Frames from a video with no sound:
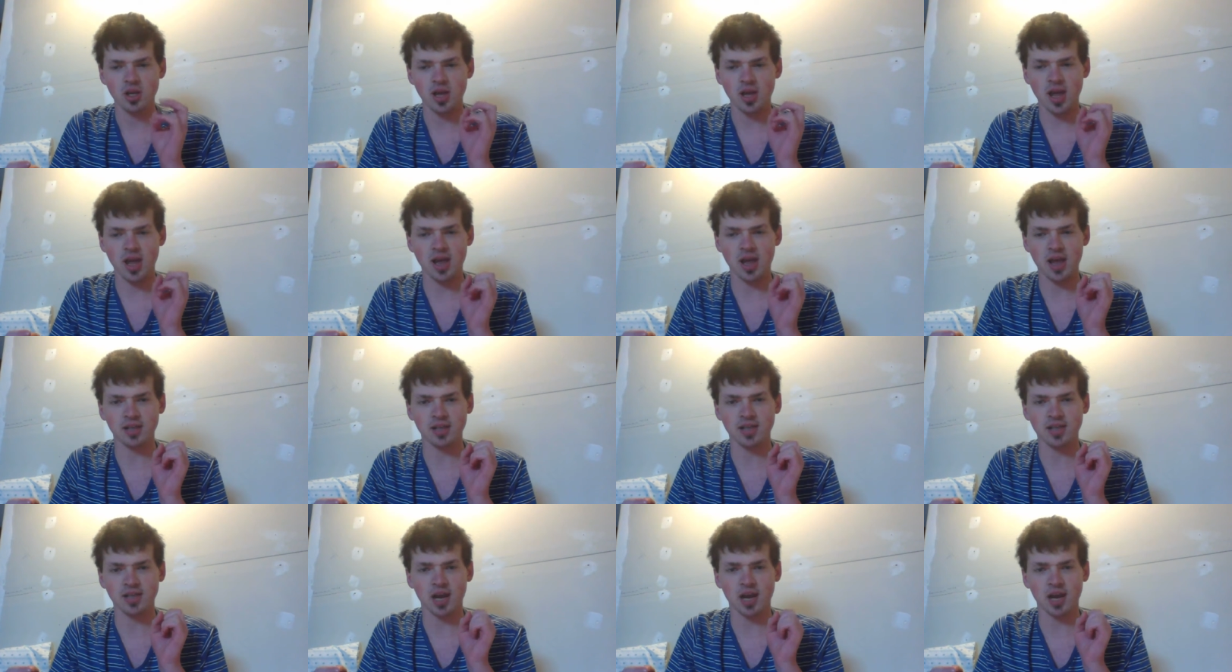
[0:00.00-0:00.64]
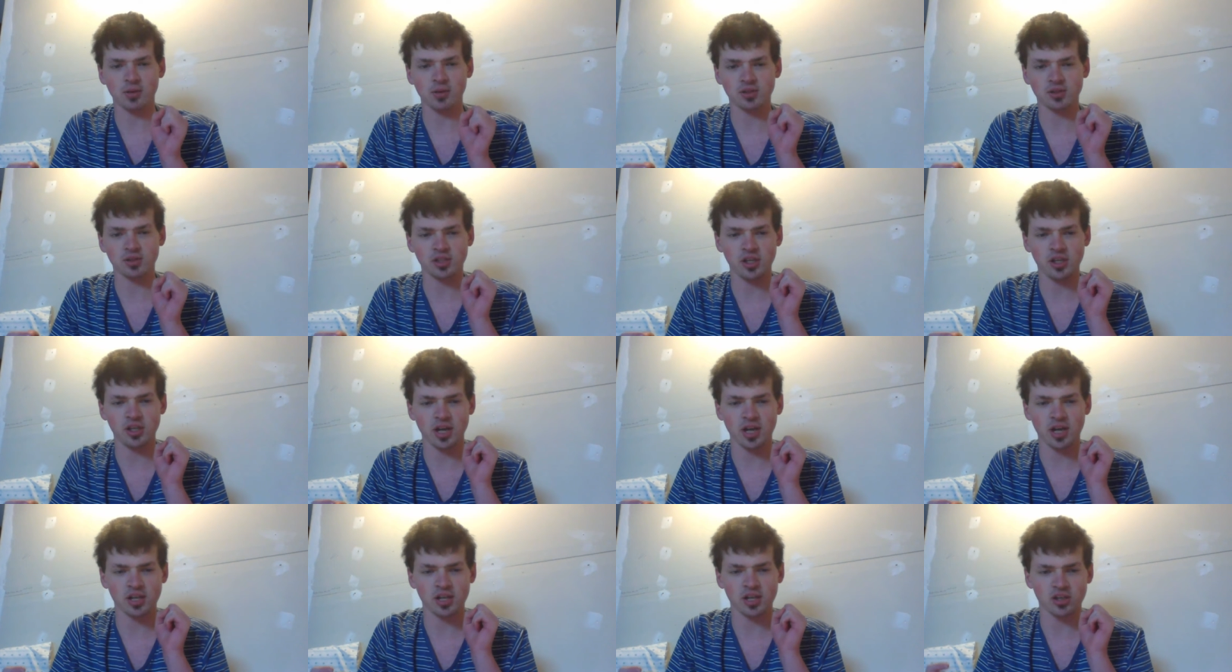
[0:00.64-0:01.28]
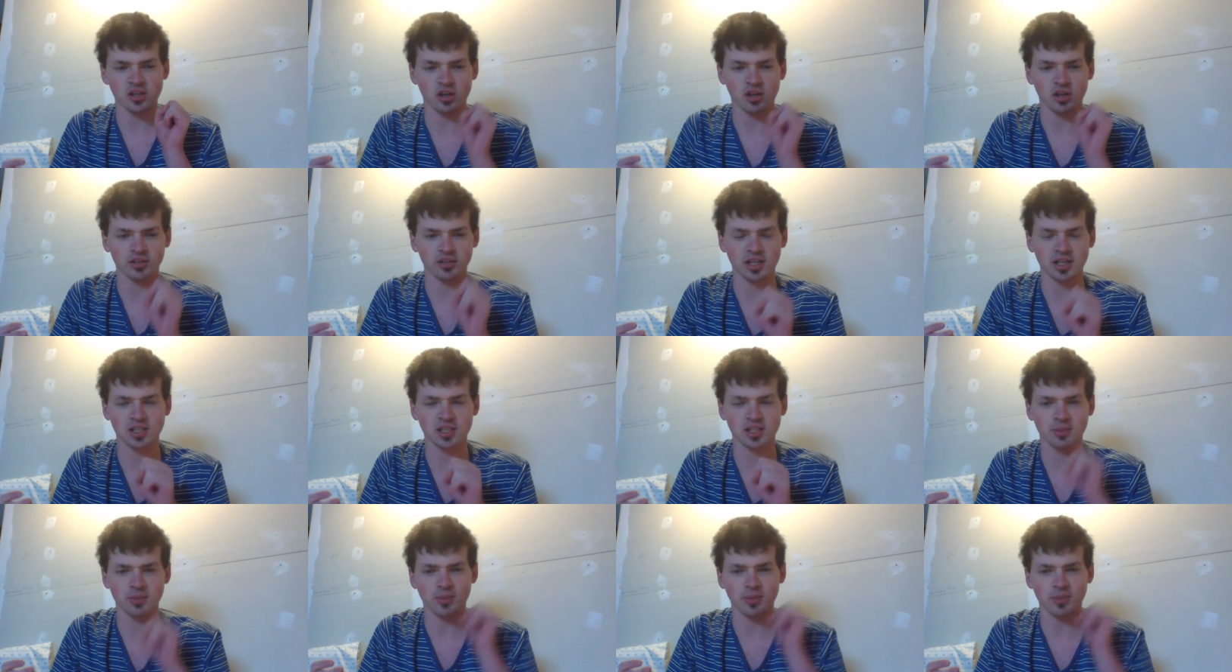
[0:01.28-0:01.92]
And I will see you guys all
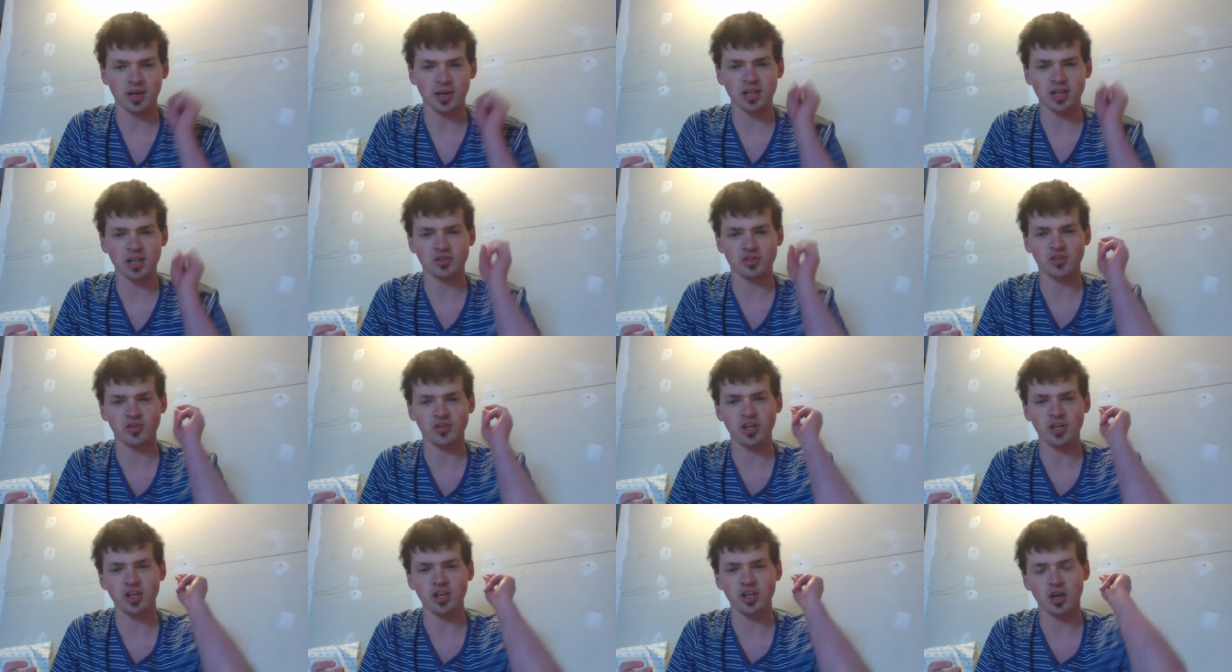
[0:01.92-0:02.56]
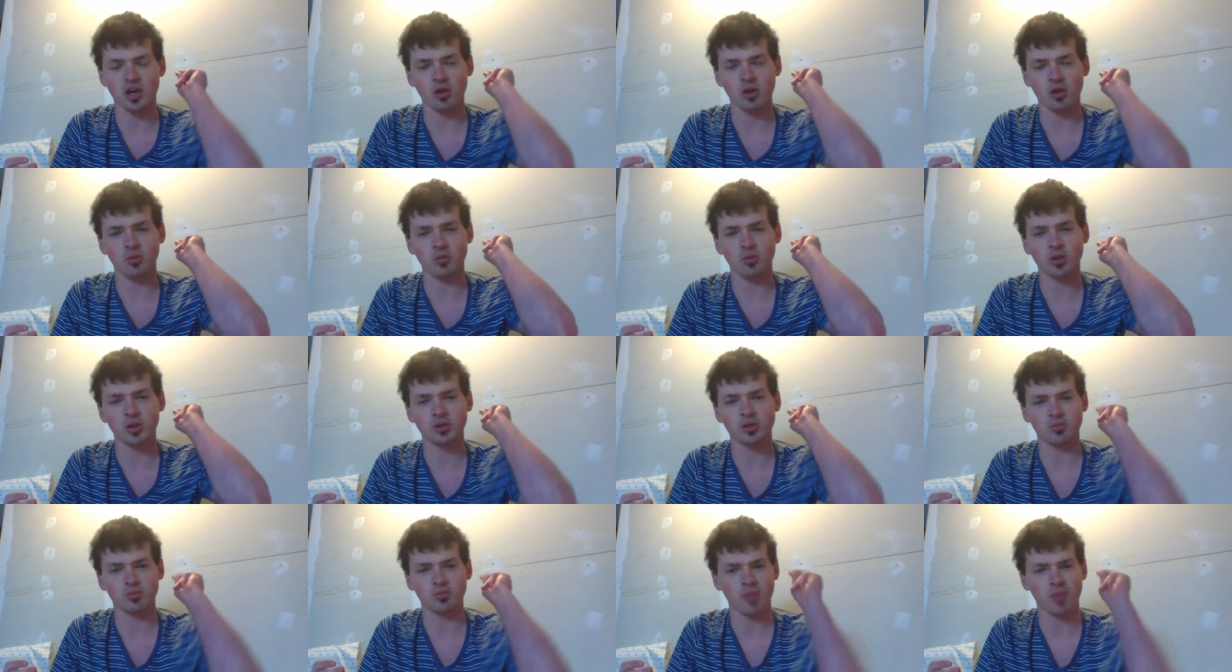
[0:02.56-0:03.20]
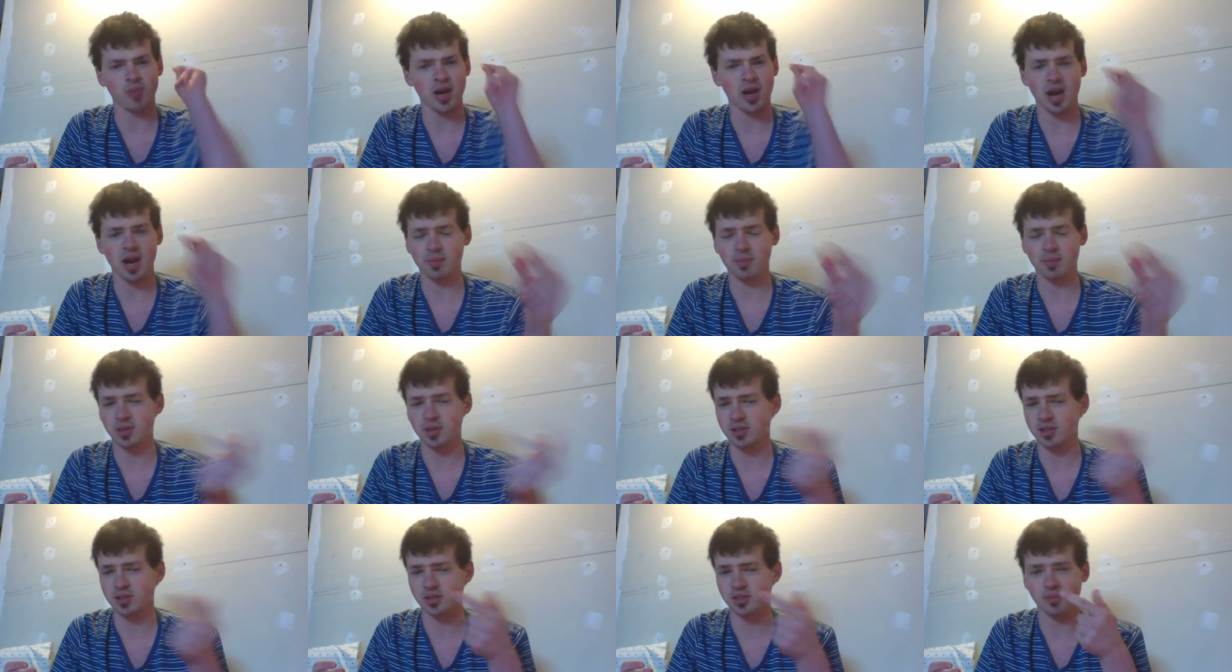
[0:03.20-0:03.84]
next time in my next video, which might
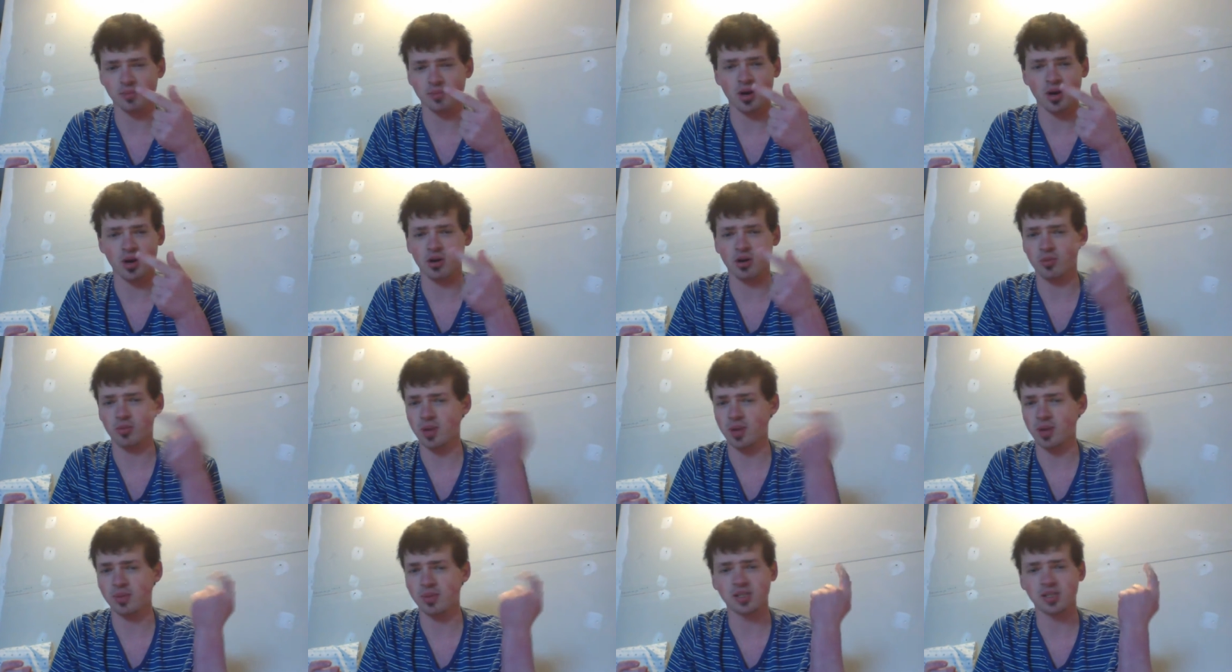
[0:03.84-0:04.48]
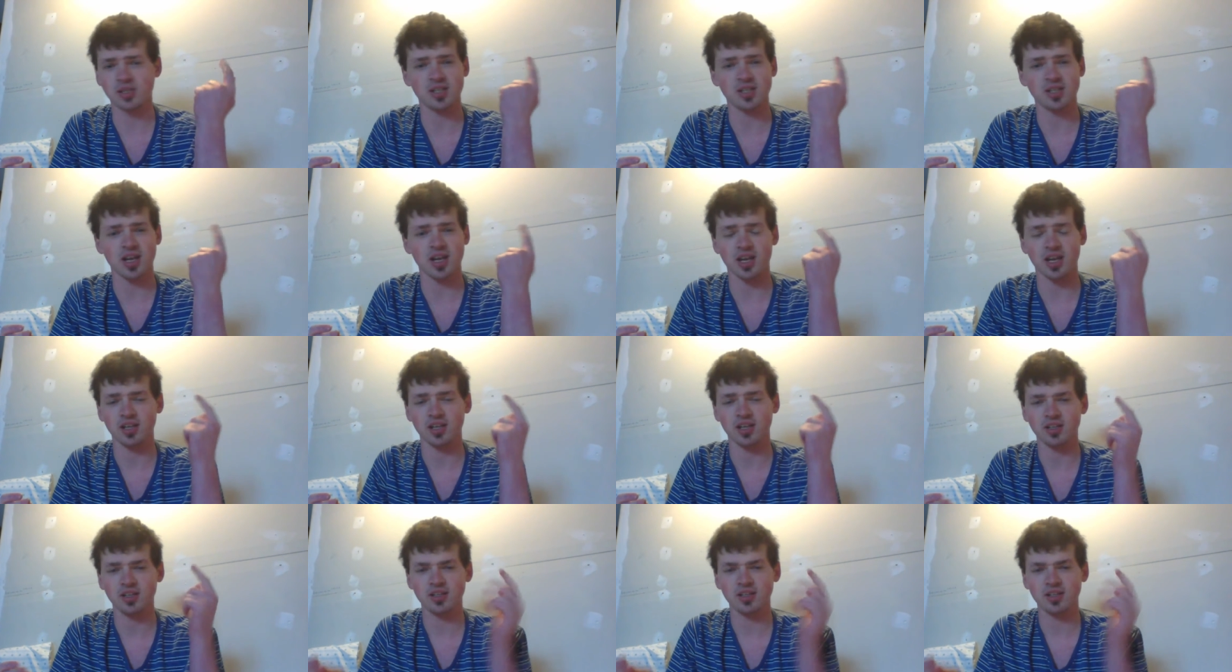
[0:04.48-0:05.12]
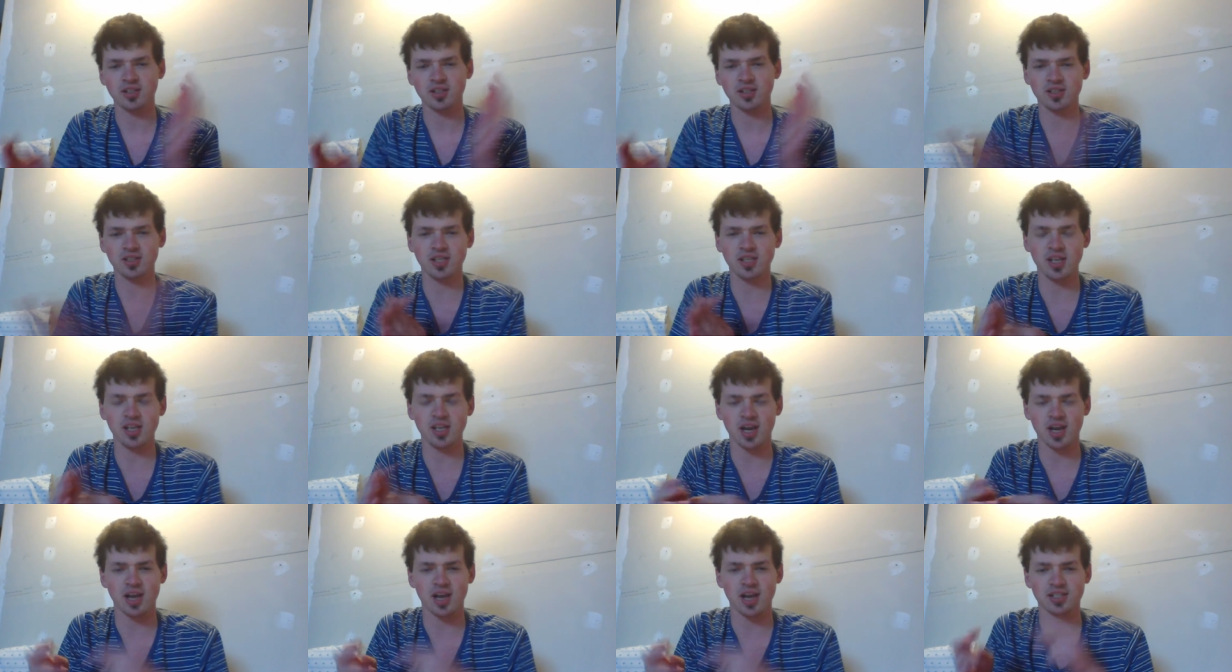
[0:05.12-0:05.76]
happen tomorrow, maybe today. See
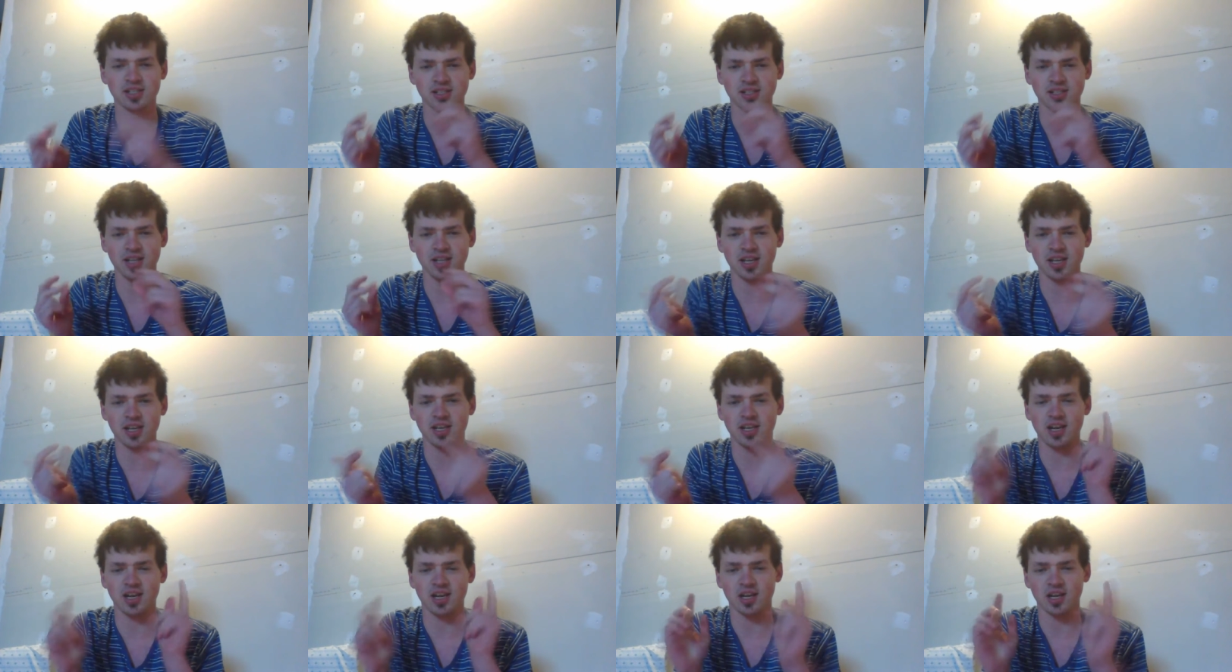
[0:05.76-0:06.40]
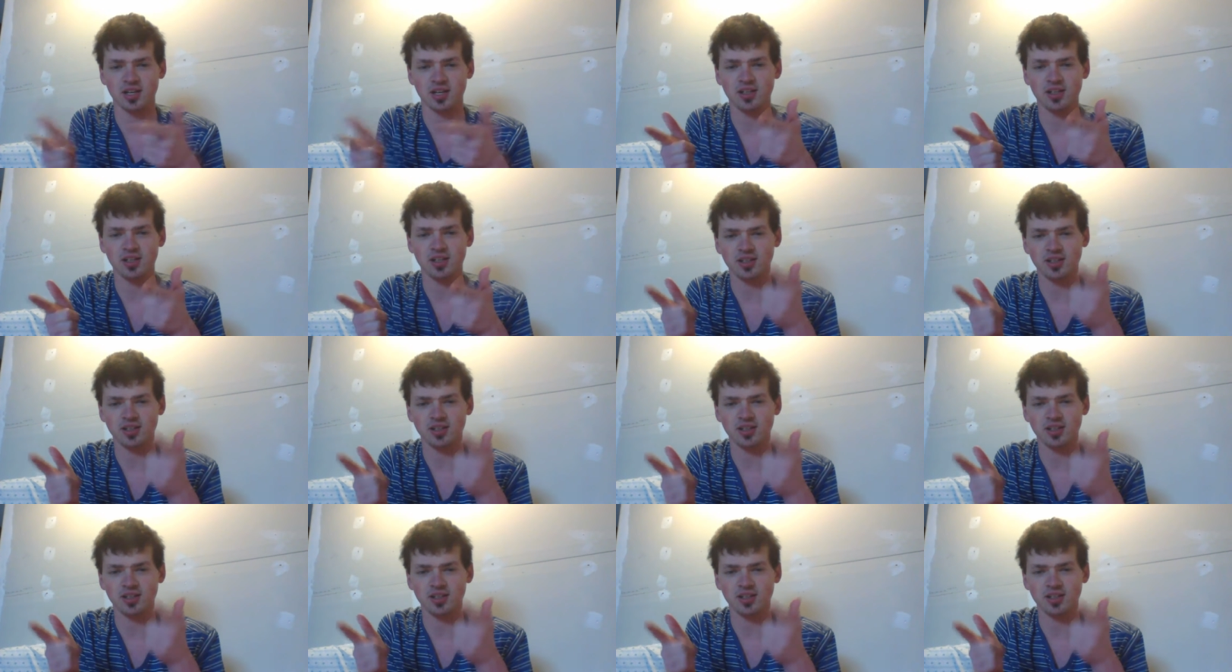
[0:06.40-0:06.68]
you guys, and take care.